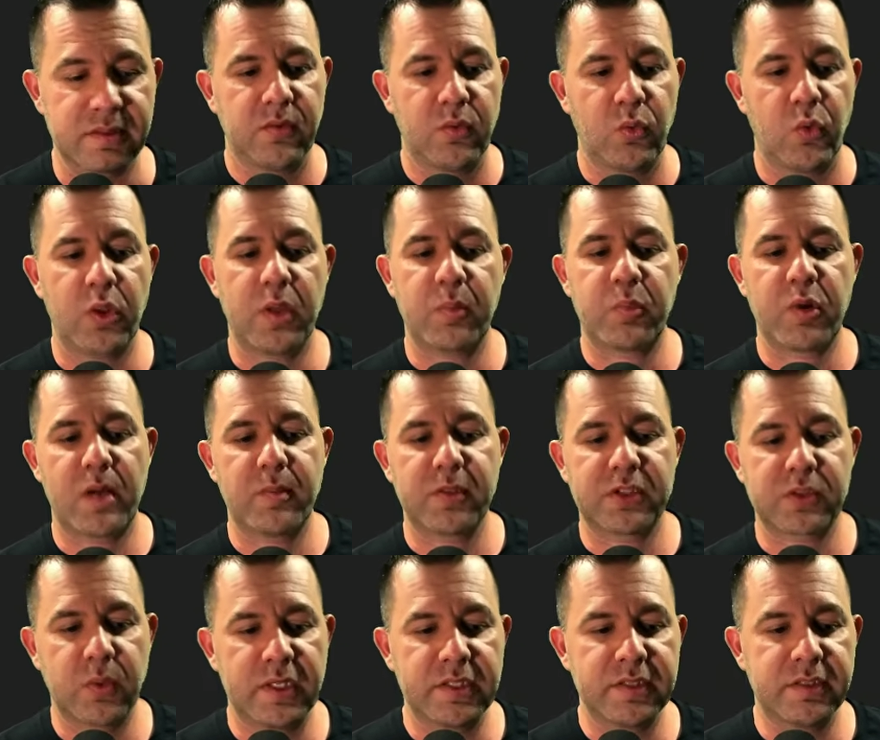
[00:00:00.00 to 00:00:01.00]
Or the promise
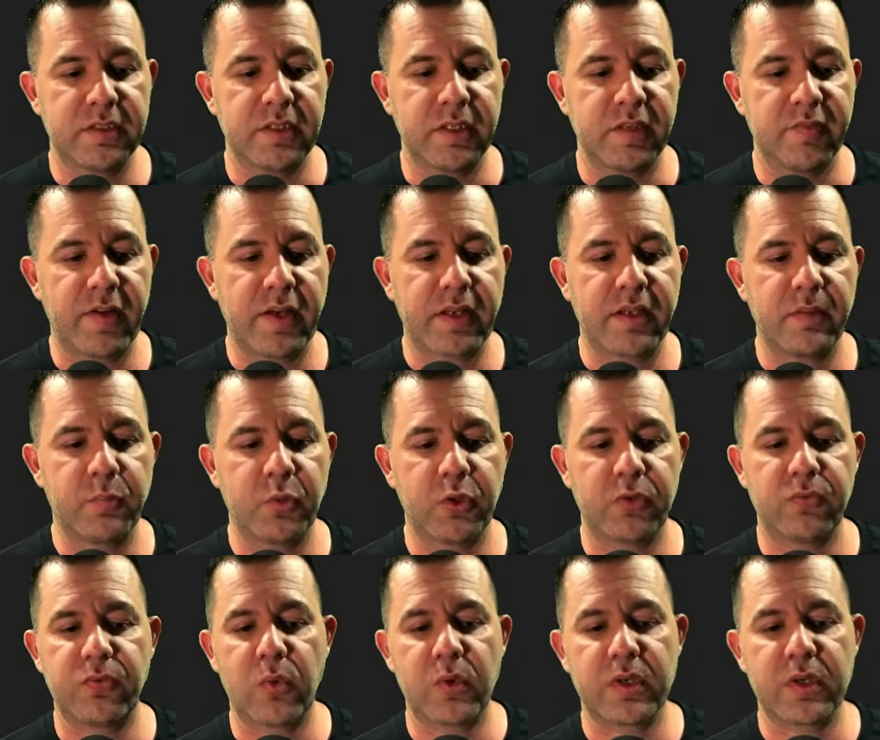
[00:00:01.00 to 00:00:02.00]
question, if I could put
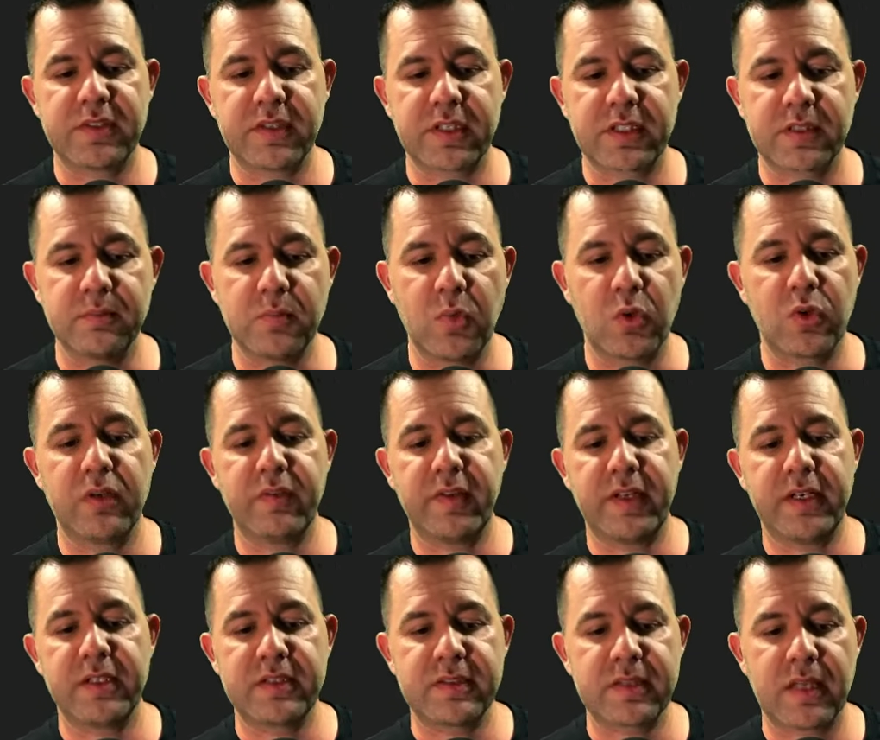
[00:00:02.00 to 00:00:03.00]
4 to 6
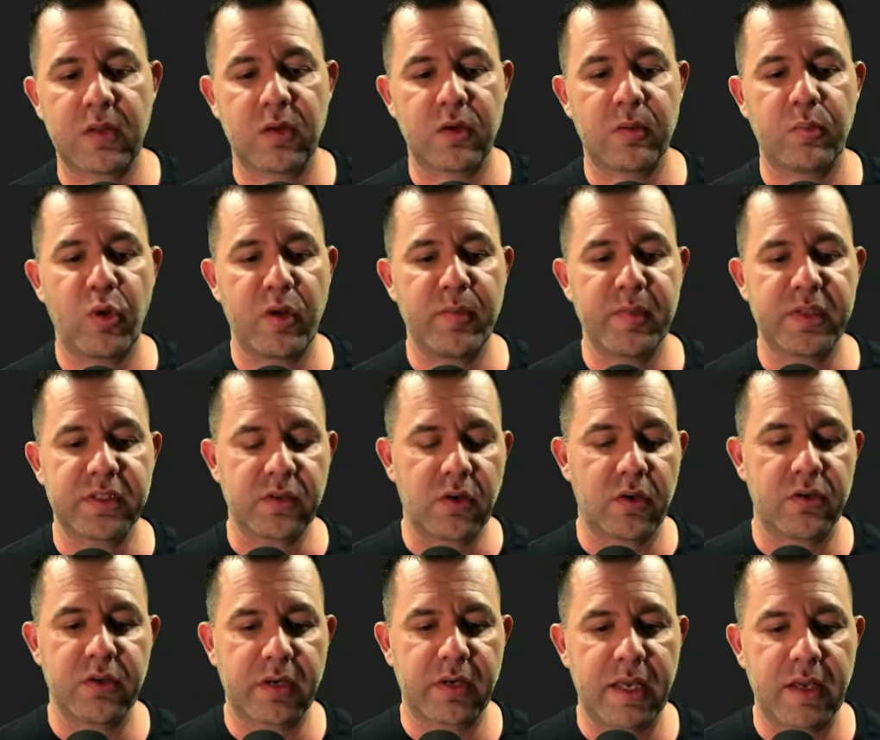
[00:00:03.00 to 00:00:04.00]
motivated seller appointments on
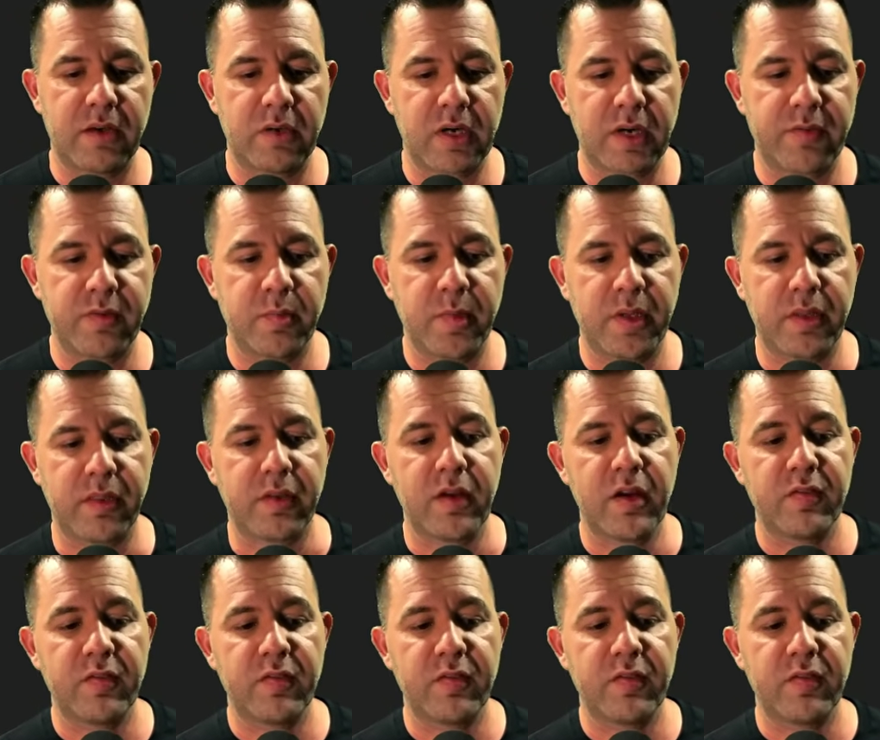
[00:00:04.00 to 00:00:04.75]
your calendar every month